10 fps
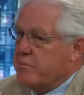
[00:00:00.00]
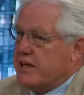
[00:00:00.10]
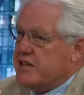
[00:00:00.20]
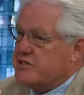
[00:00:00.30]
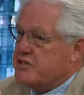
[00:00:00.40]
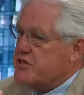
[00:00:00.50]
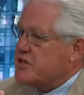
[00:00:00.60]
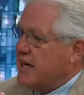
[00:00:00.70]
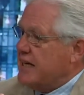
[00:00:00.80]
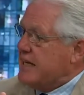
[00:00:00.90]
because the
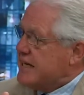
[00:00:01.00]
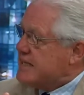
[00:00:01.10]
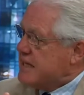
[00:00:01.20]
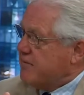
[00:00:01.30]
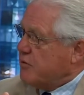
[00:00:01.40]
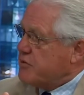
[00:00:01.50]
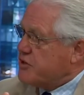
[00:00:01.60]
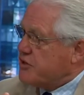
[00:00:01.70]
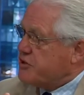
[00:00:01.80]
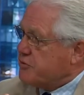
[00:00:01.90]
society does
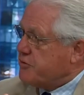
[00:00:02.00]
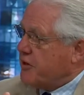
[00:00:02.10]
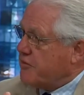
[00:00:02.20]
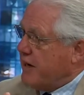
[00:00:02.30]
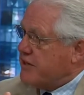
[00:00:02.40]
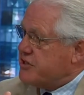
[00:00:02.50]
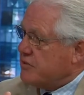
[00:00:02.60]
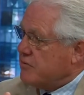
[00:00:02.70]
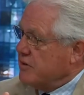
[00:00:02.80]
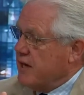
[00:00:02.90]
influence our children, our
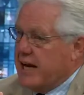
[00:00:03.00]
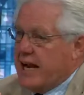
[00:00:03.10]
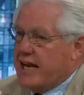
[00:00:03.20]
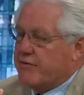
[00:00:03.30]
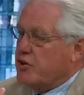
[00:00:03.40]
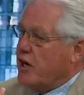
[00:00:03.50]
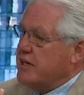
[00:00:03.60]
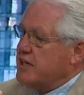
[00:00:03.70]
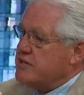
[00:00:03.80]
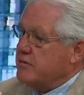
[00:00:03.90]
grandchildren. And if
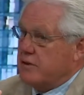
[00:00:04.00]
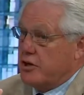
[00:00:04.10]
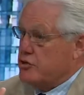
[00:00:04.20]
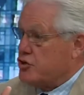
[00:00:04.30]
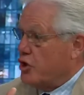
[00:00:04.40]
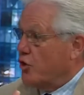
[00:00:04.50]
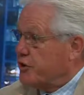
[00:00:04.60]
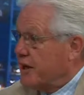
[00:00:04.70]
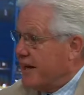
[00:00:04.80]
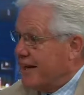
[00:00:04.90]
God doesn't,
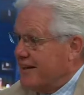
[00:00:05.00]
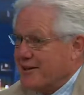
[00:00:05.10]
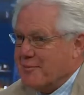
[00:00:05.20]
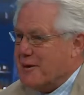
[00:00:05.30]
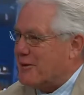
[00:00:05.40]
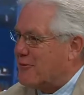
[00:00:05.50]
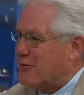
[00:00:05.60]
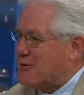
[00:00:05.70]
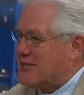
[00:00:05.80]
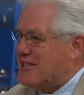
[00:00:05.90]
salt and light, the
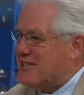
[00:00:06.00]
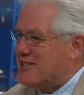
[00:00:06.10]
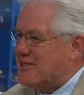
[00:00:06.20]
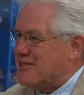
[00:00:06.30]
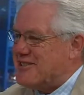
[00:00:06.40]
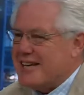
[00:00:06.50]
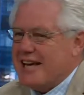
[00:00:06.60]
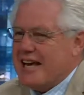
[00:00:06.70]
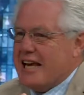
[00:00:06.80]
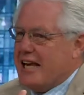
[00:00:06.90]
metaphors Jesus used,
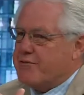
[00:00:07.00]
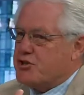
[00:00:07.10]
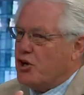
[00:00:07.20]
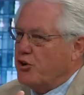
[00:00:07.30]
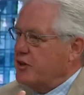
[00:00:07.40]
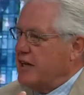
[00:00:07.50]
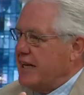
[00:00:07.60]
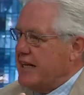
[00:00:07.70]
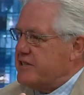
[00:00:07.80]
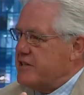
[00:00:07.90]
if salt and
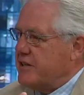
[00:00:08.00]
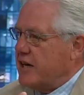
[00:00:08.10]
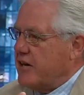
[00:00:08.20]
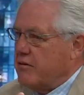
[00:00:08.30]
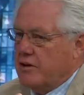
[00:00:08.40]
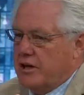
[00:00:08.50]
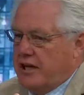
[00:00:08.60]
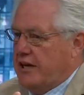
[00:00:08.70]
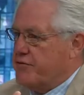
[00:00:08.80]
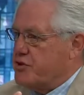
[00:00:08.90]
light isn't there,
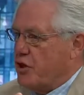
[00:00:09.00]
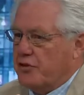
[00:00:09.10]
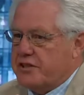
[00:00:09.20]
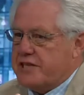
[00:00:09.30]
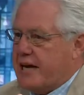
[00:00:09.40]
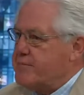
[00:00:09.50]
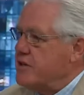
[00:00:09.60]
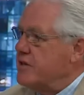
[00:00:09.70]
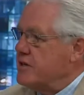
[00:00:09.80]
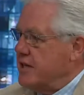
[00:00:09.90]
if salt is
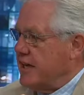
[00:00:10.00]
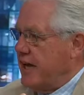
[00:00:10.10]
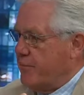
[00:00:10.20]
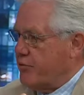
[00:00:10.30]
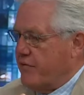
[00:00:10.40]
absent, decay